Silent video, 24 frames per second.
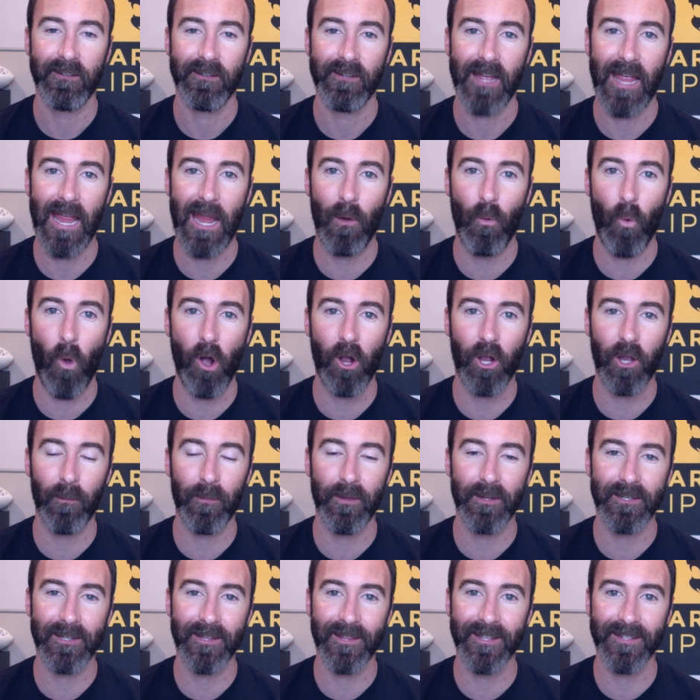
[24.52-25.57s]
Hey, welcome into
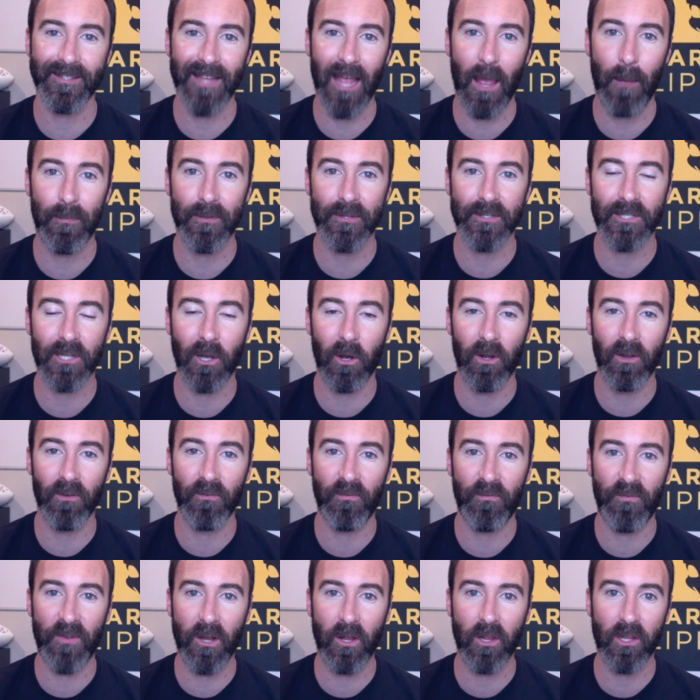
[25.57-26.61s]
this episode of
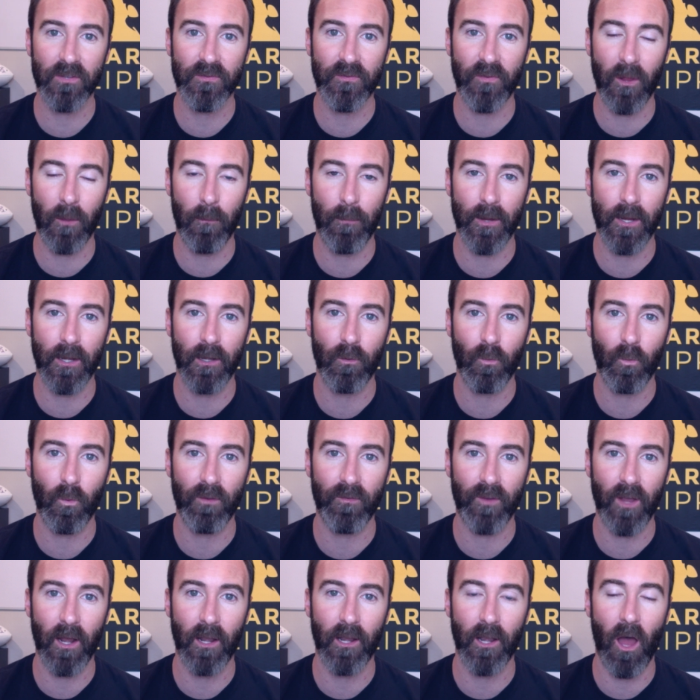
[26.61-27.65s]
Fearless Flipping. We've got
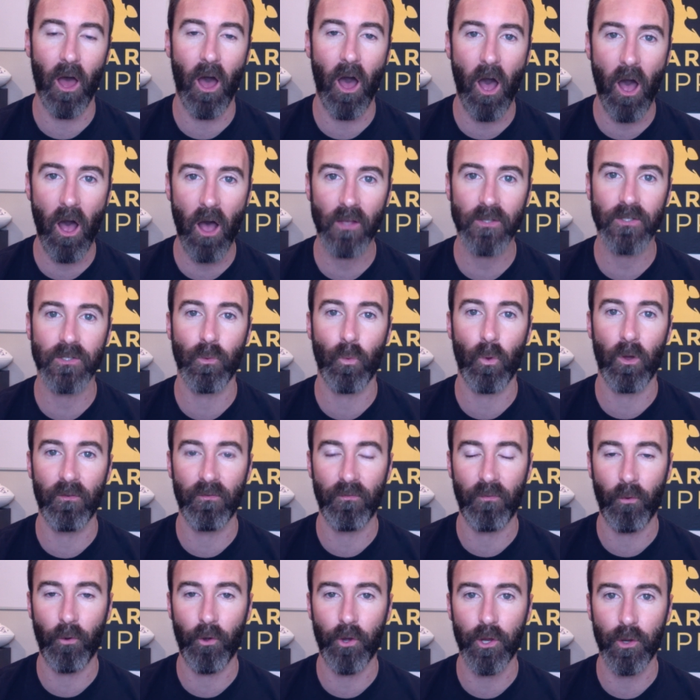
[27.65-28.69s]
an awesome one
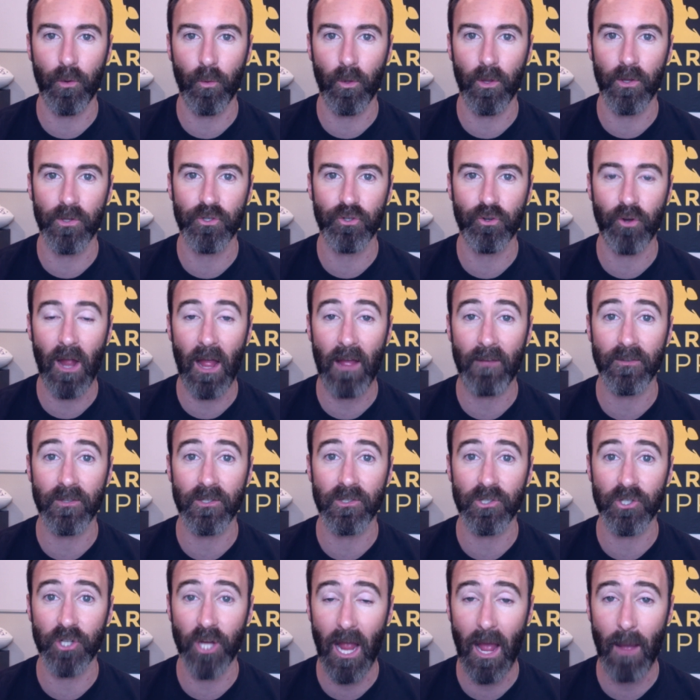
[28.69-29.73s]
for you with Travis
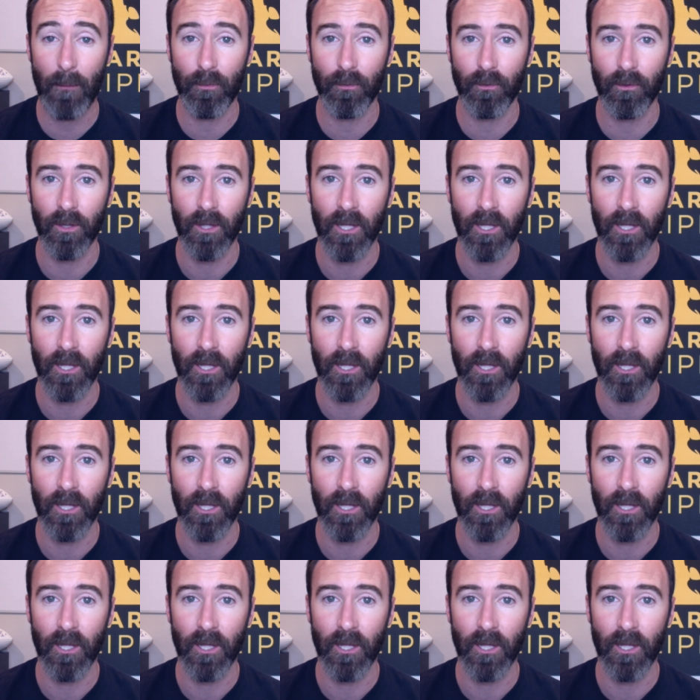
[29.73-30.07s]
Chappell.